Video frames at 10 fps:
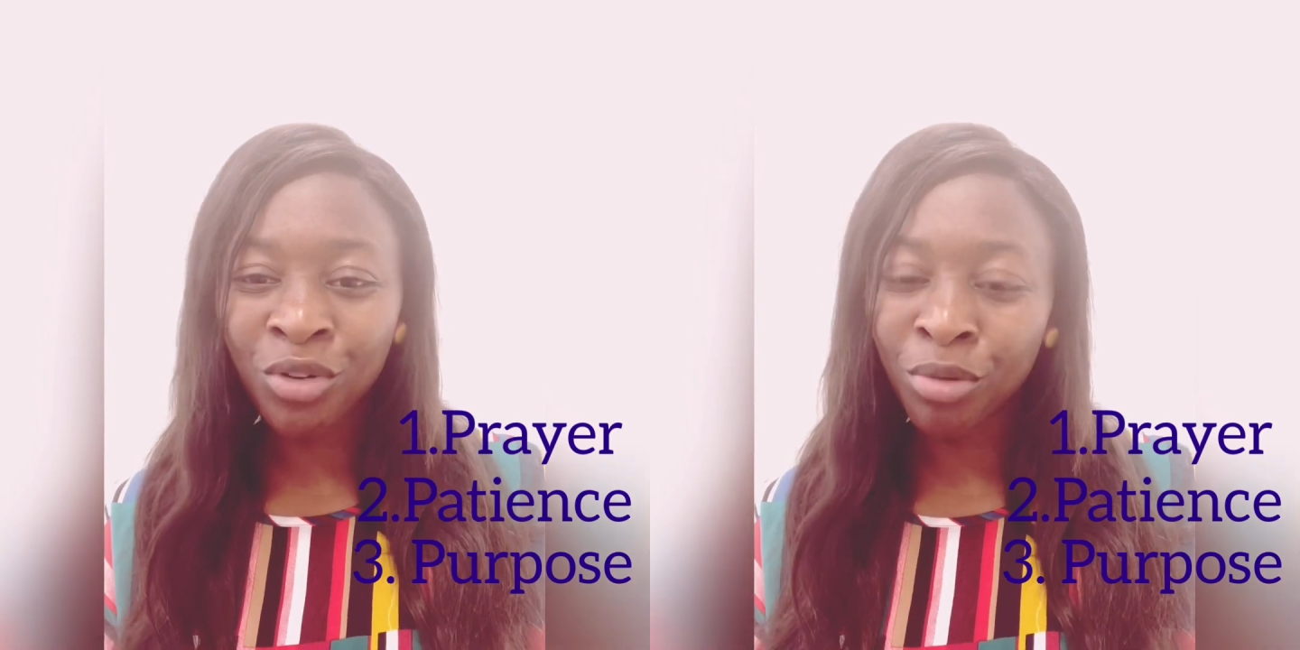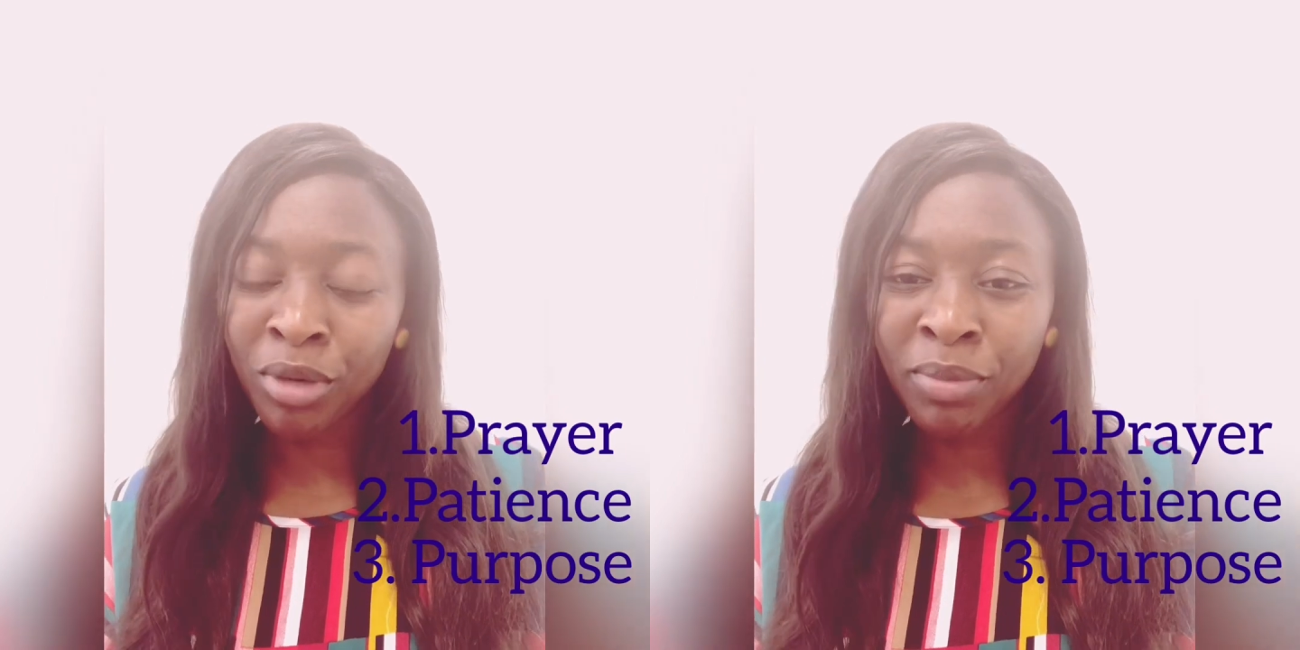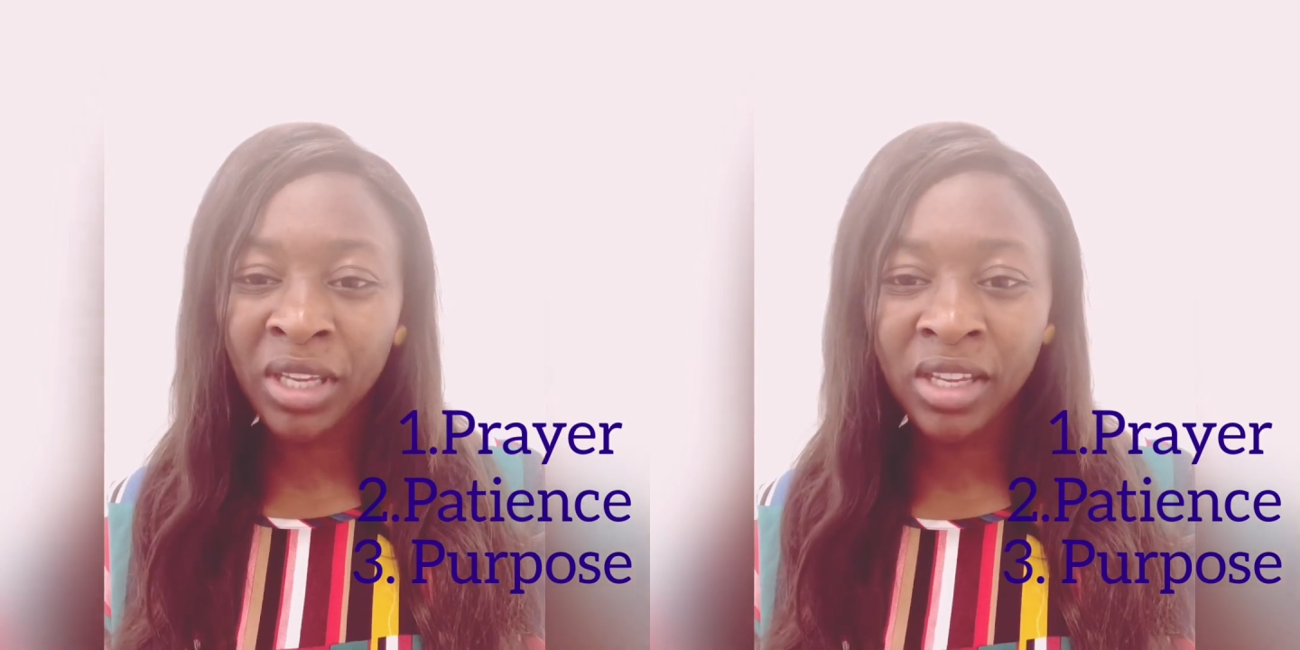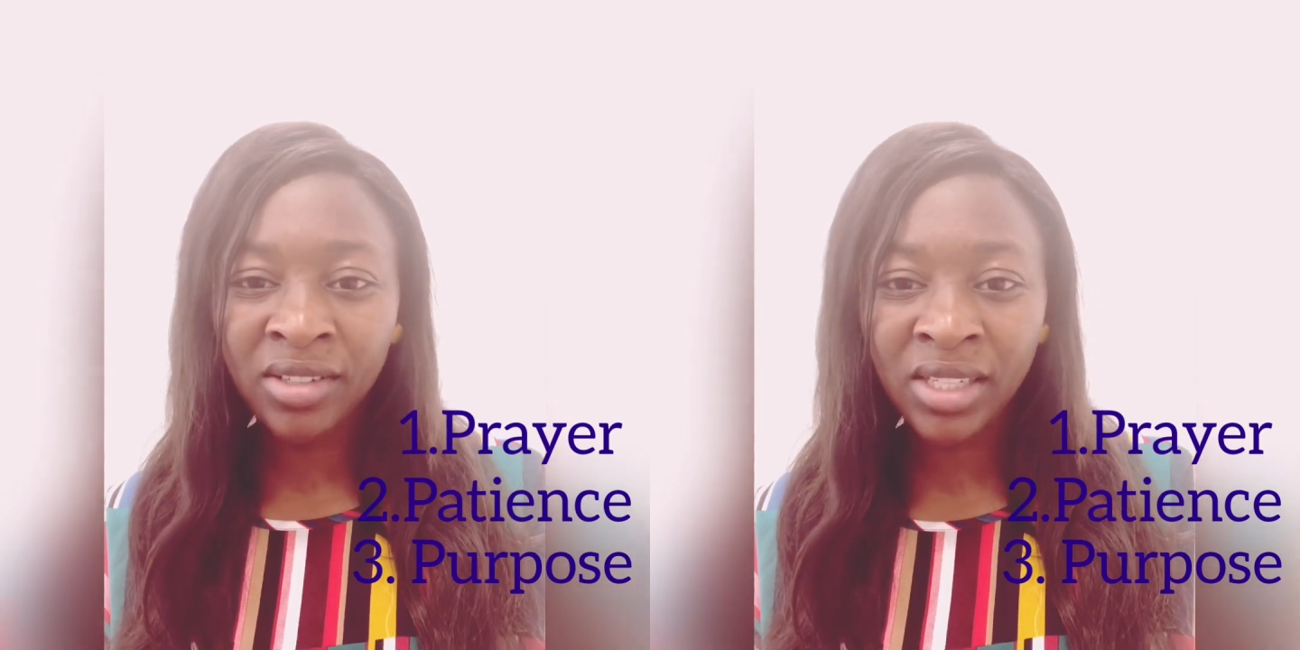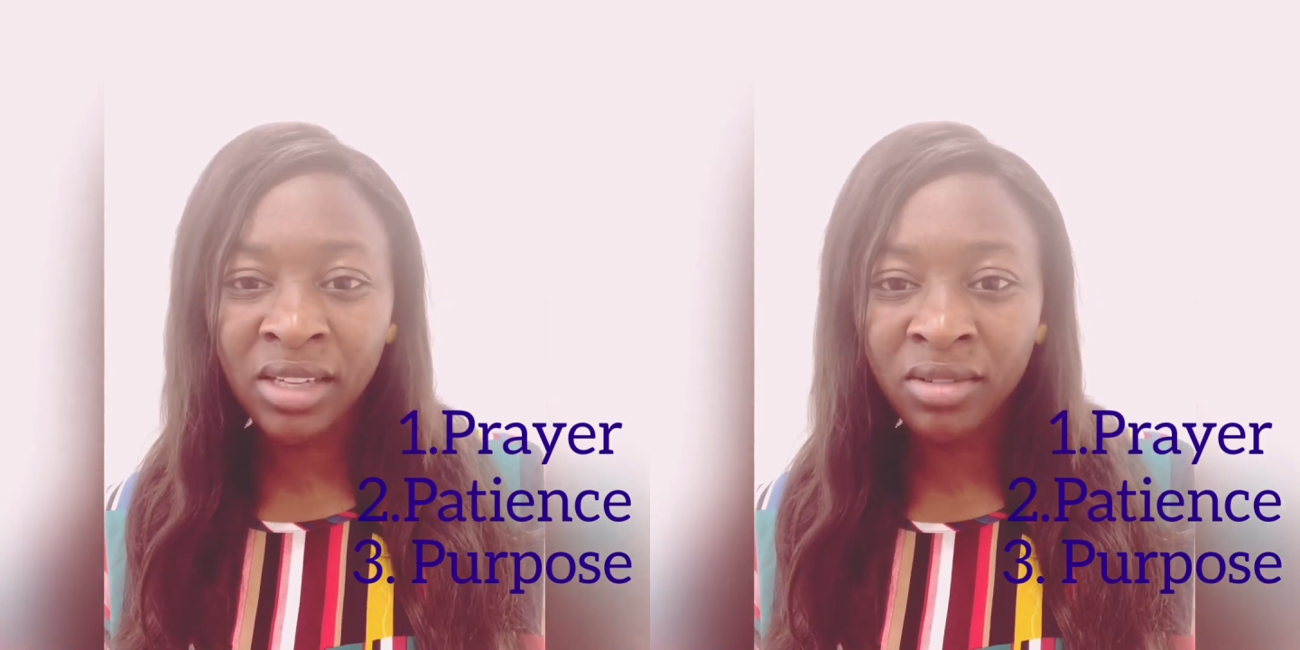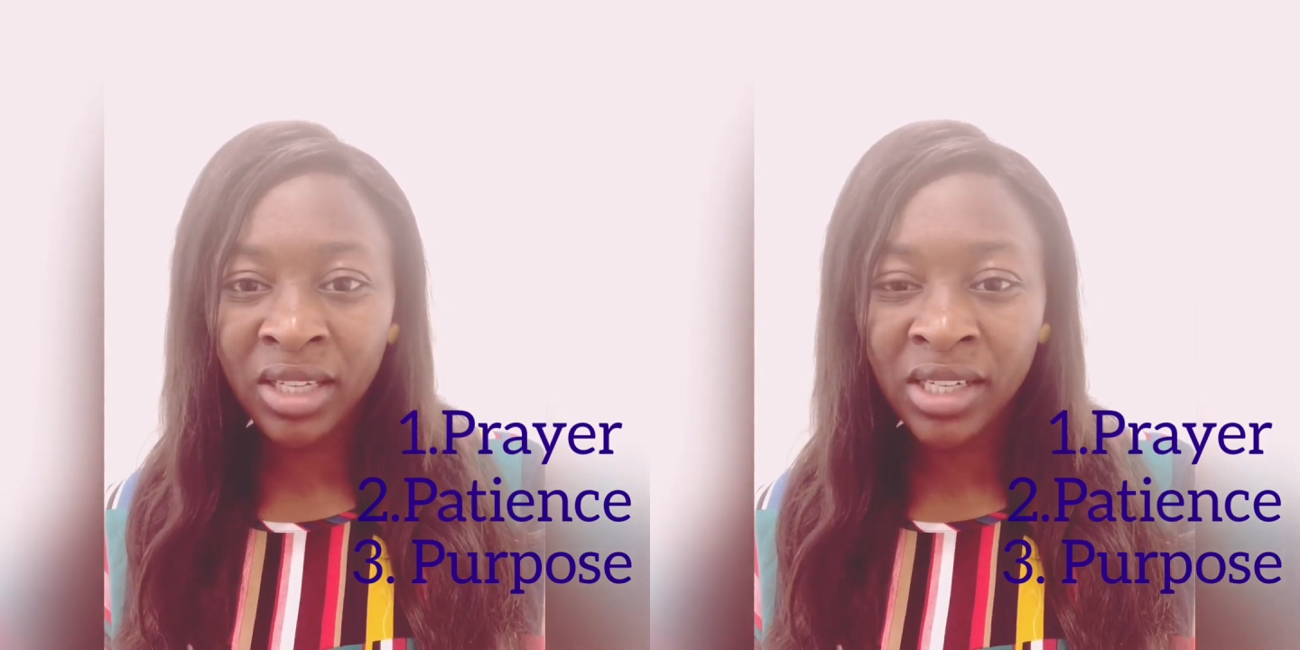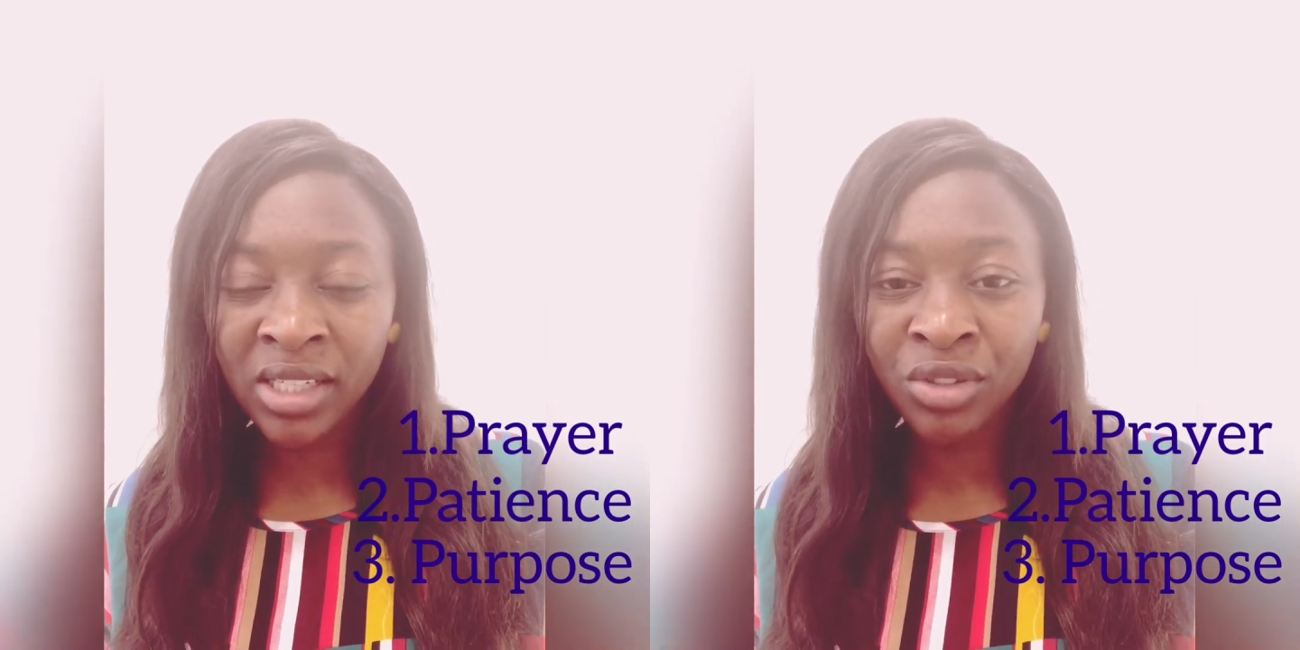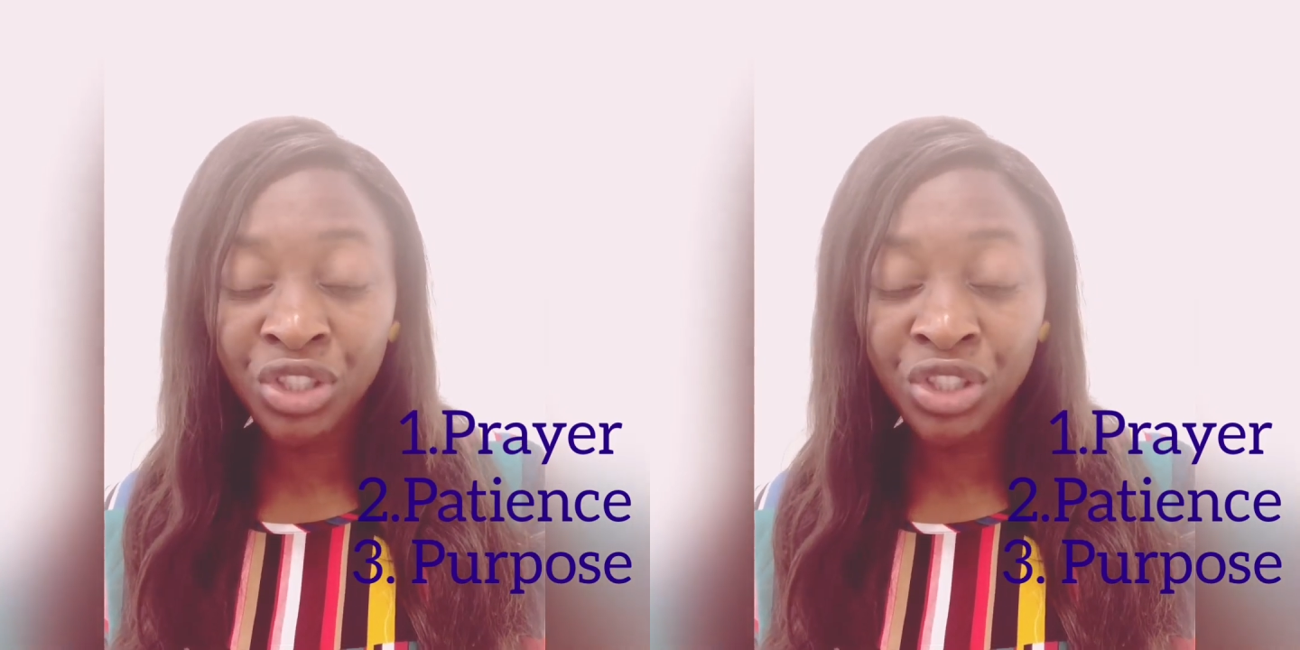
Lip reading: for maybe a single lady